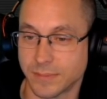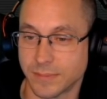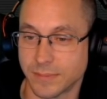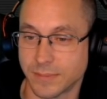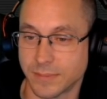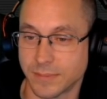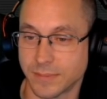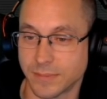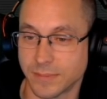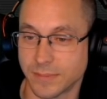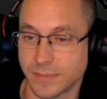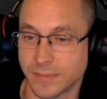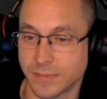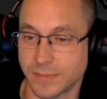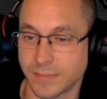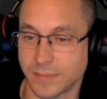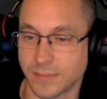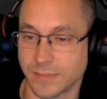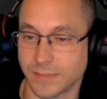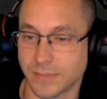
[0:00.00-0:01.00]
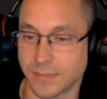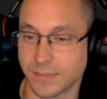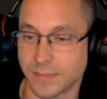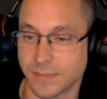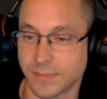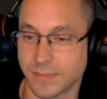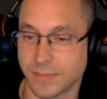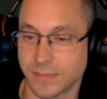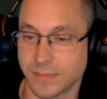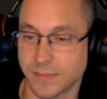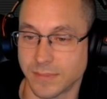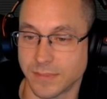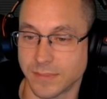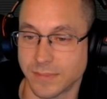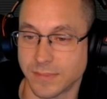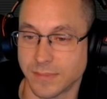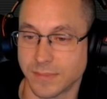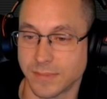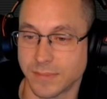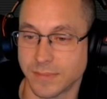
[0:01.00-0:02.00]

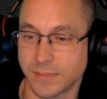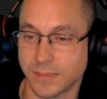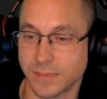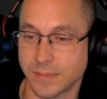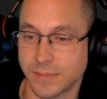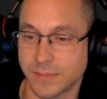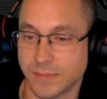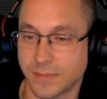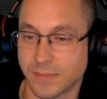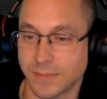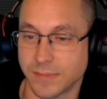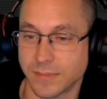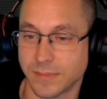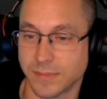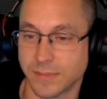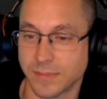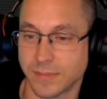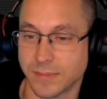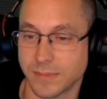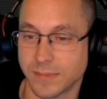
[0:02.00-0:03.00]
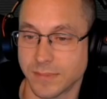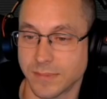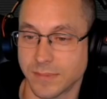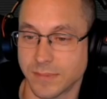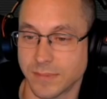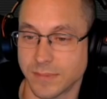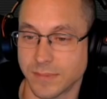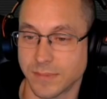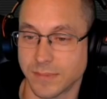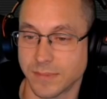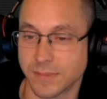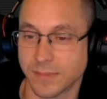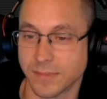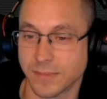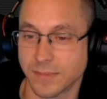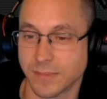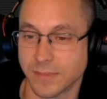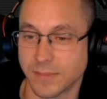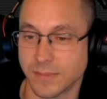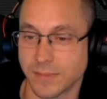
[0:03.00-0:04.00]

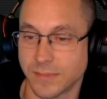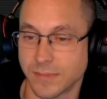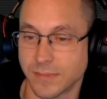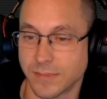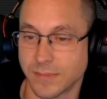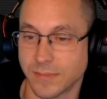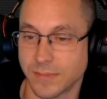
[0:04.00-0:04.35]
[no speech]